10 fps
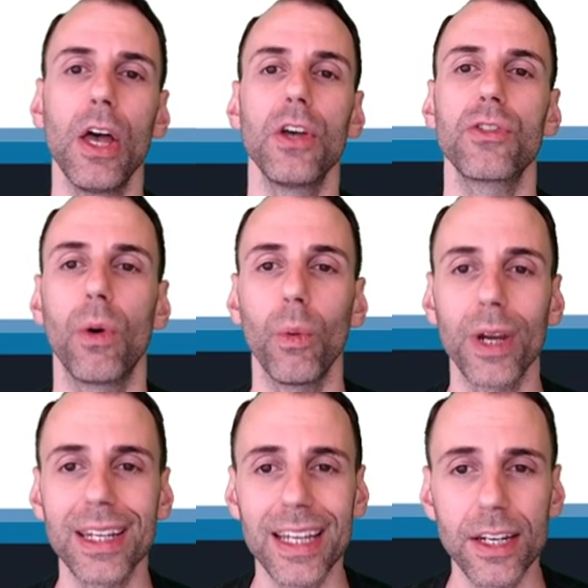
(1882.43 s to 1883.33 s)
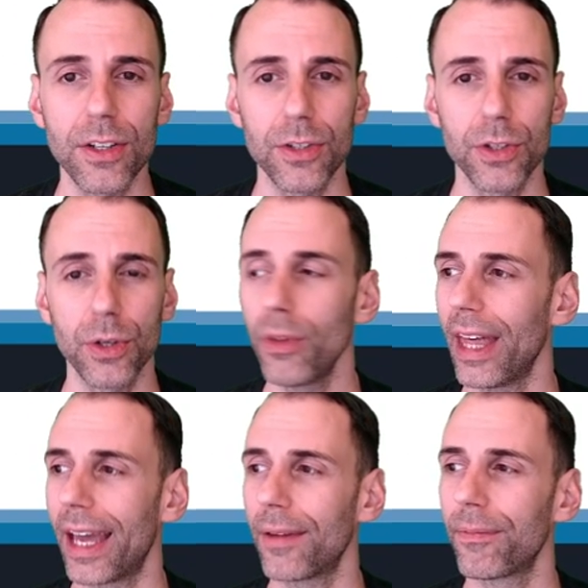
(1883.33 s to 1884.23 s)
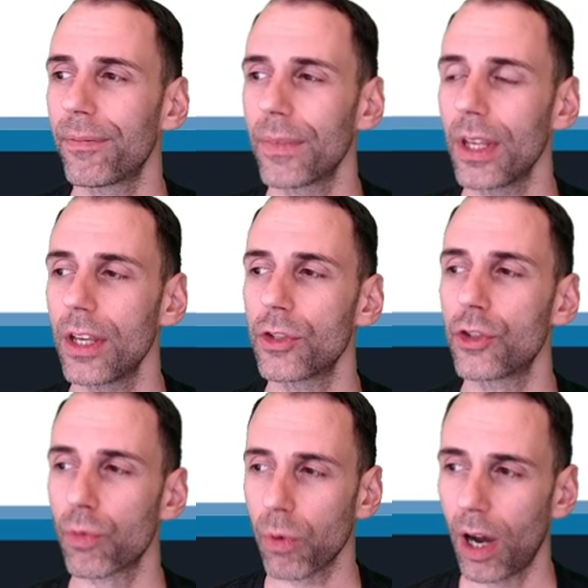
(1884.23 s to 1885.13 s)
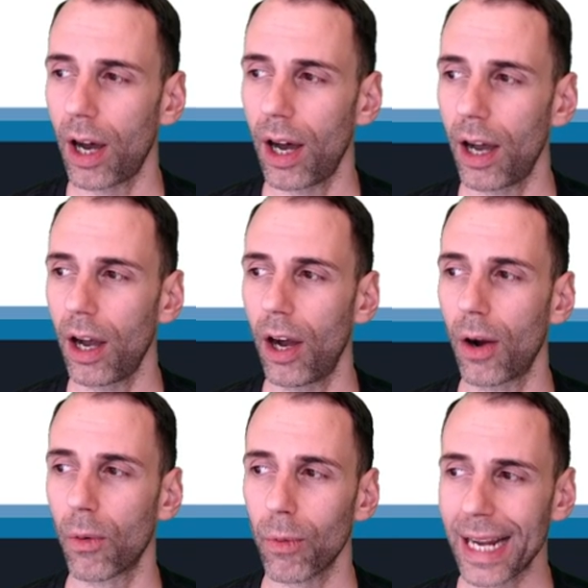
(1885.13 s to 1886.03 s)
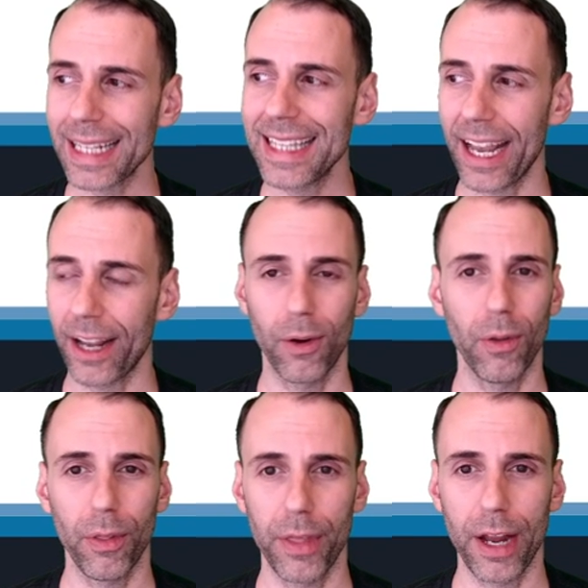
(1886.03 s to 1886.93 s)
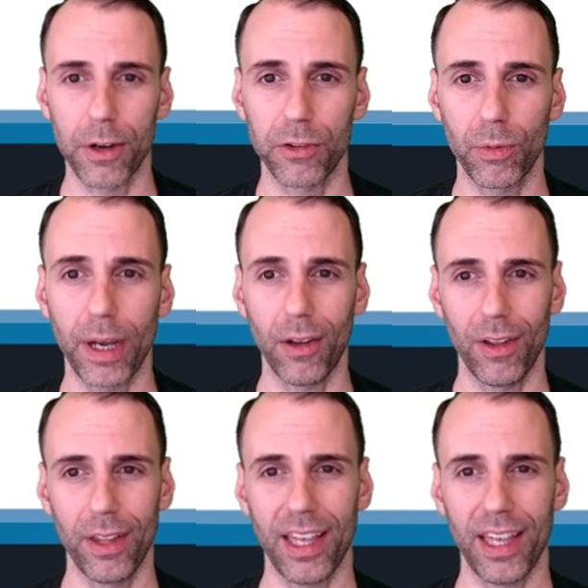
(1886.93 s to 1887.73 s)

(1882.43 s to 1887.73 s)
So what we need to do then is draw a rectangle there as well.